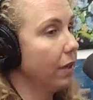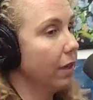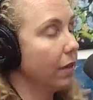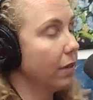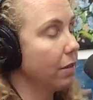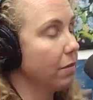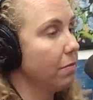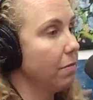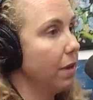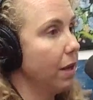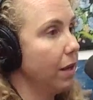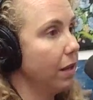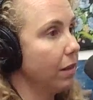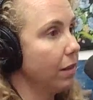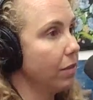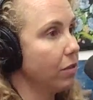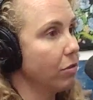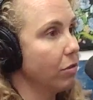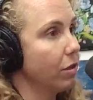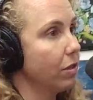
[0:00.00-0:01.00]
get to make
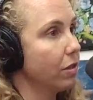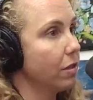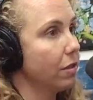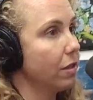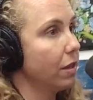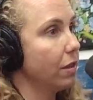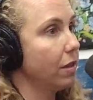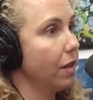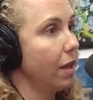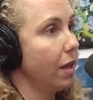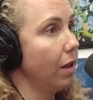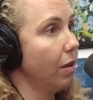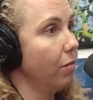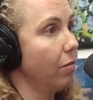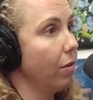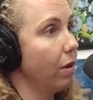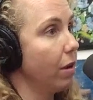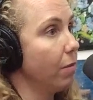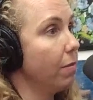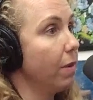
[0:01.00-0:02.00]
the choices that they
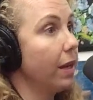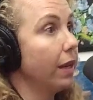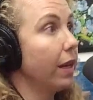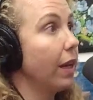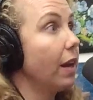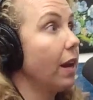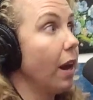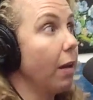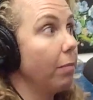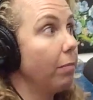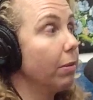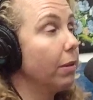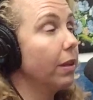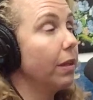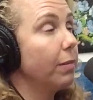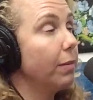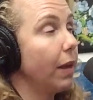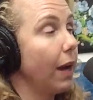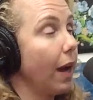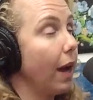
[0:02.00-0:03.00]
want to make. And
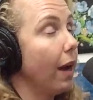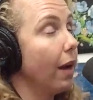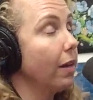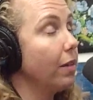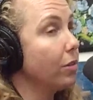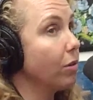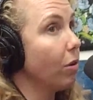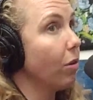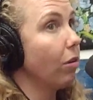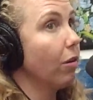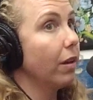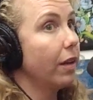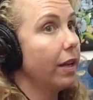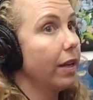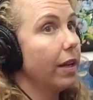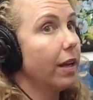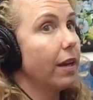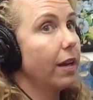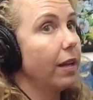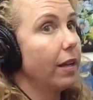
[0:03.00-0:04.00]
believe me, I totally
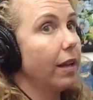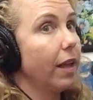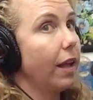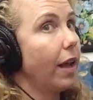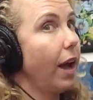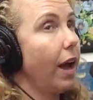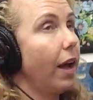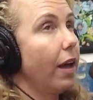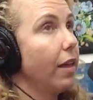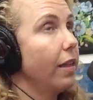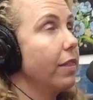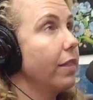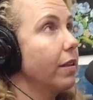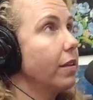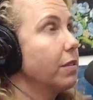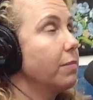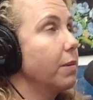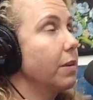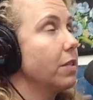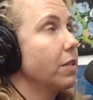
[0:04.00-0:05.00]
get it. Like I
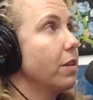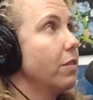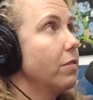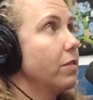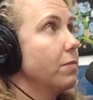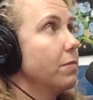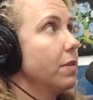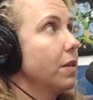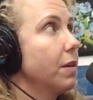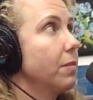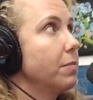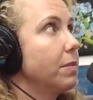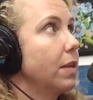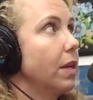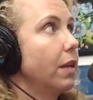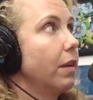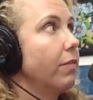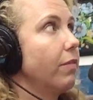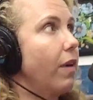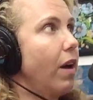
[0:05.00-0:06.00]
think to myself sometimes,
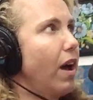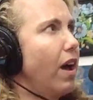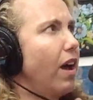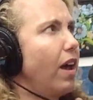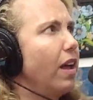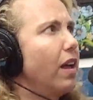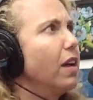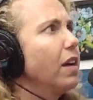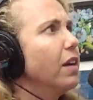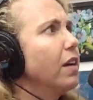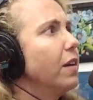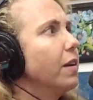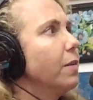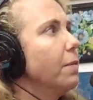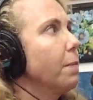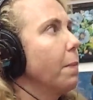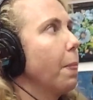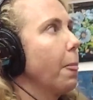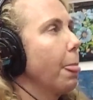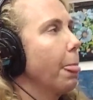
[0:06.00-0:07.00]
like if I,
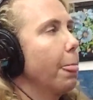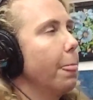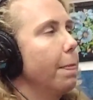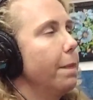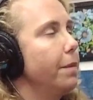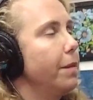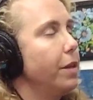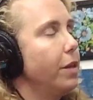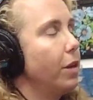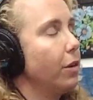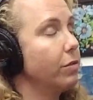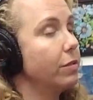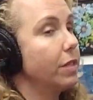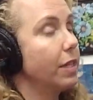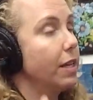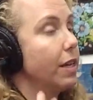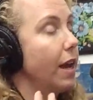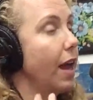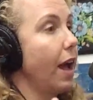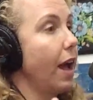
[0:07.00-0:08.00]
you know, didn't